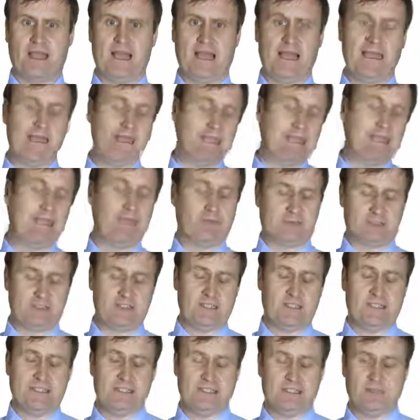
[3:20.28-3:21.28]
And it can
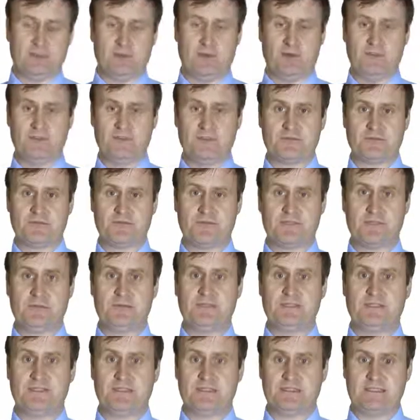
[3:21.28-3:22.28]
also lead to problems with
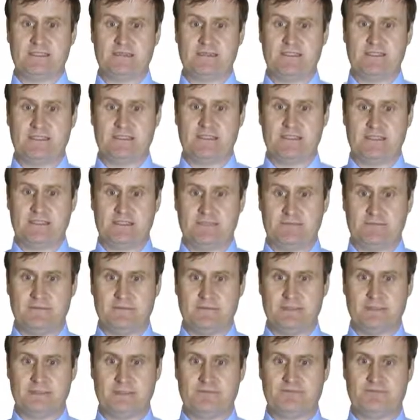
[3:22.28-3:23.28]
reproductive
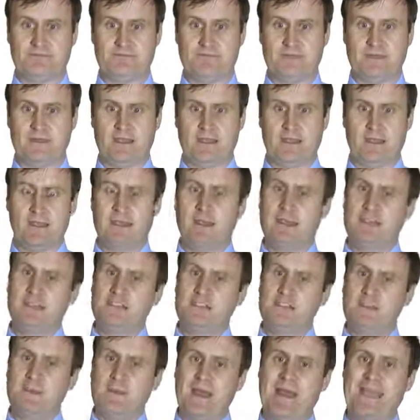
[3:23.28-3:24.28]
systems.
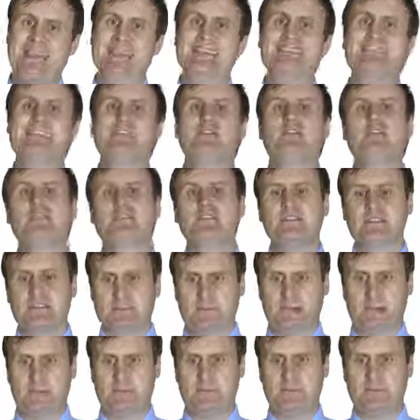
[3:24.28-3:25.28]
Depending on the
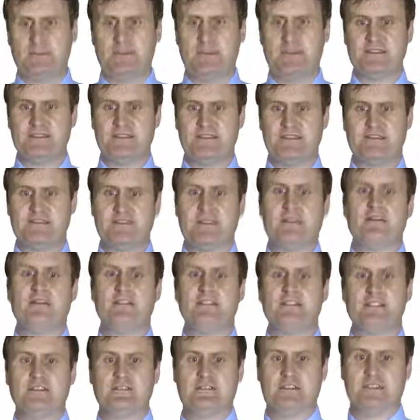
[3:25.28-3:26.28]
type and
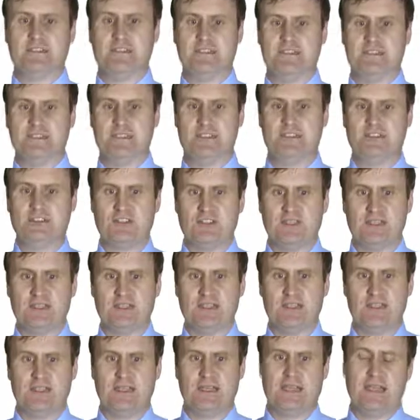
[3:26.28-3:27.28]
severity of the
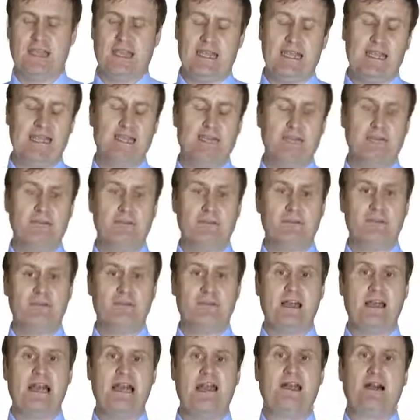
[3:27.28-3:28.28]
condition, it can be
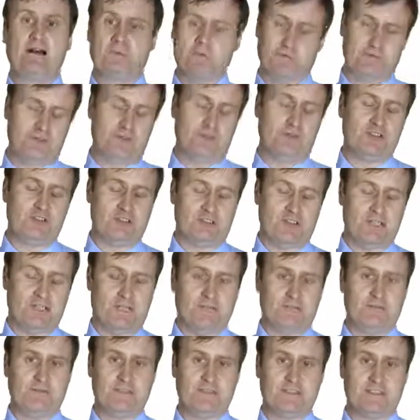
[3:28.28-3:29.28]
rare,
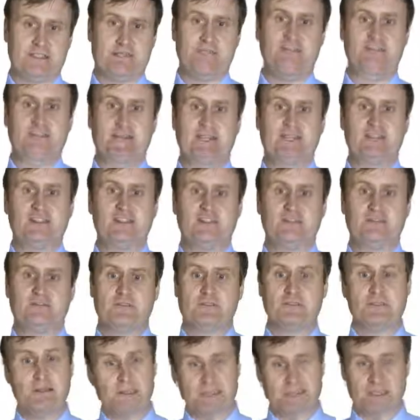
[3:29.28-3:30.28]
unfortunately, for some patients
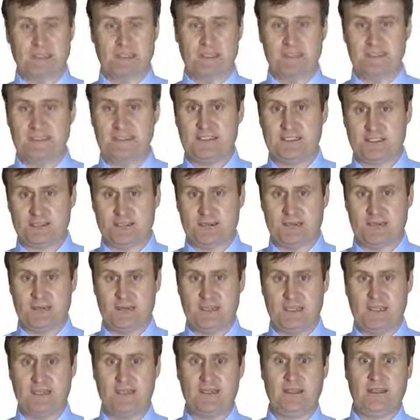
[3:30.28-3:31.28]
with muscular
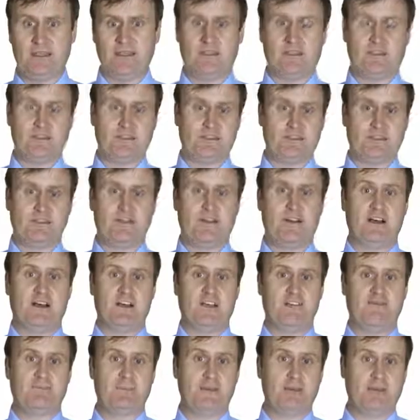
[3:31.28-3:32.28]
dystrophy to
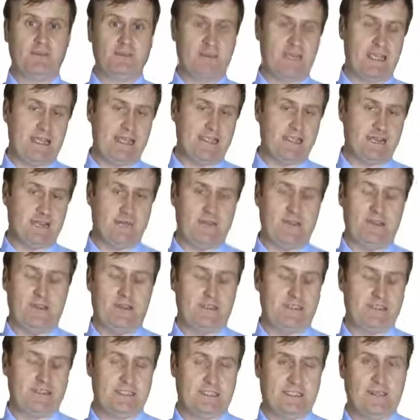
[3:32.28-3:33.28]
survive beyond the age of
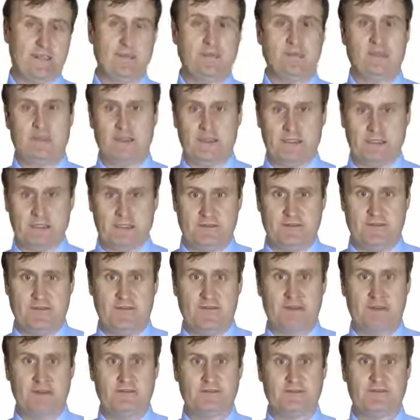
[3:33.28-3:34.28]
30 or
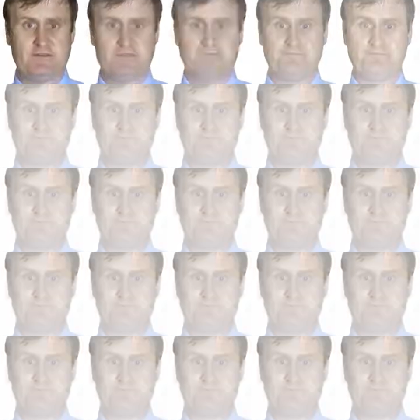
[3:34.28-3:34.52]
35.